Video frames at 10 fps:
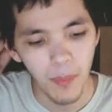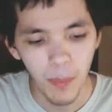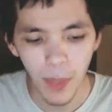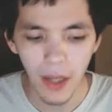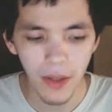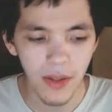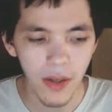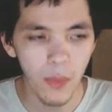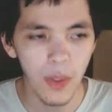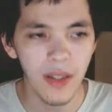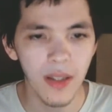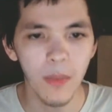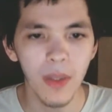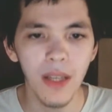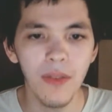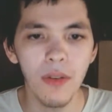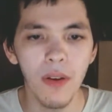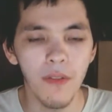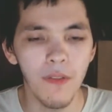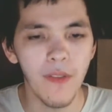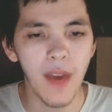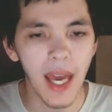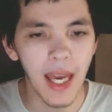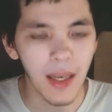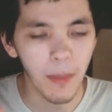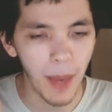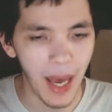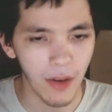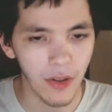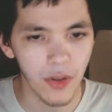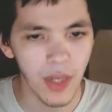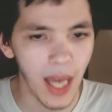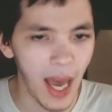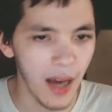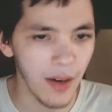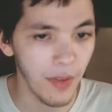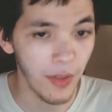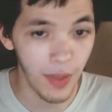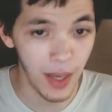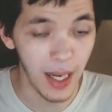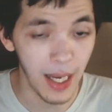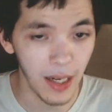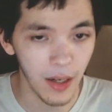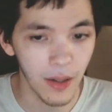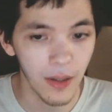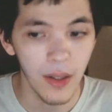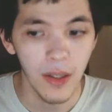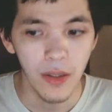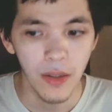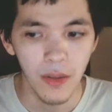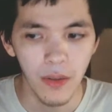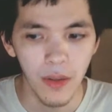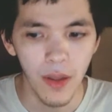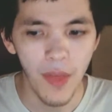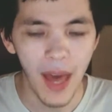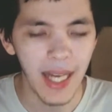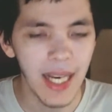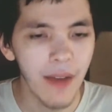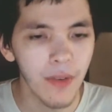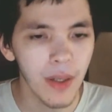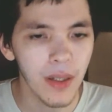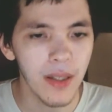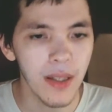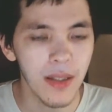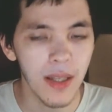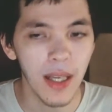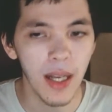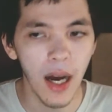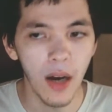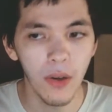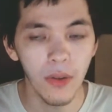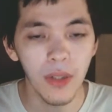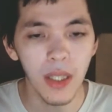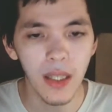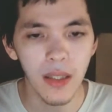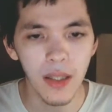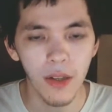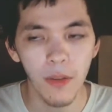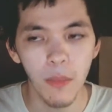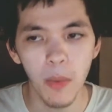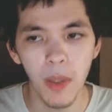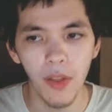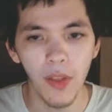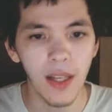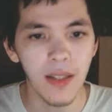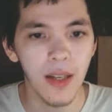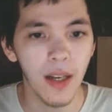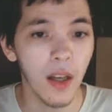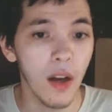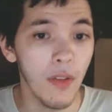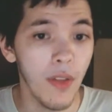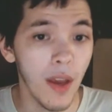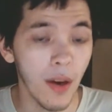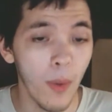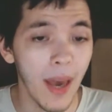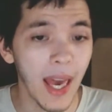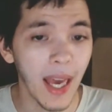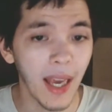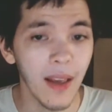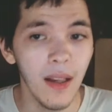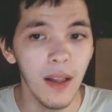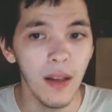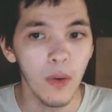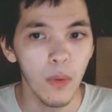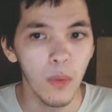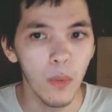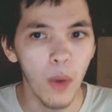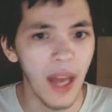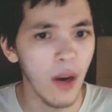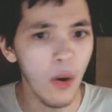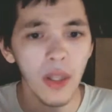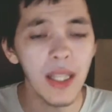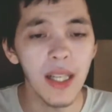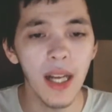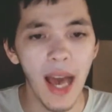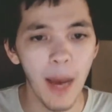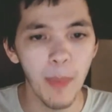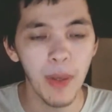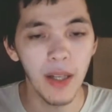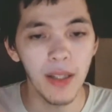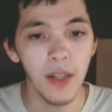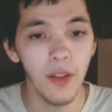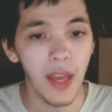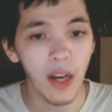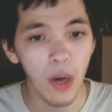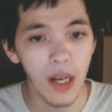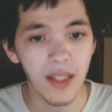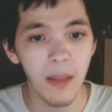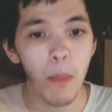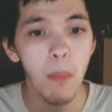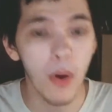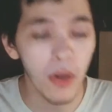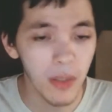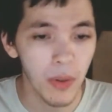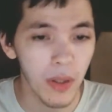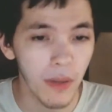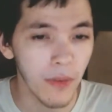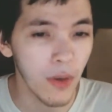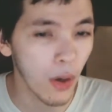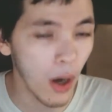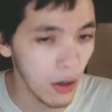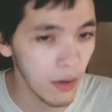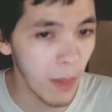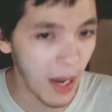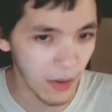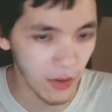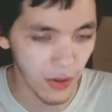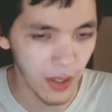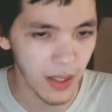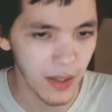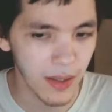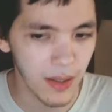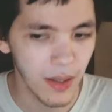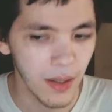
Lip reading: But also, when someone gives you a vague boundary out of thin air that never existed only until the moment things didn't go their way, and only didn't happen until they crossed multiple of your own boundaries,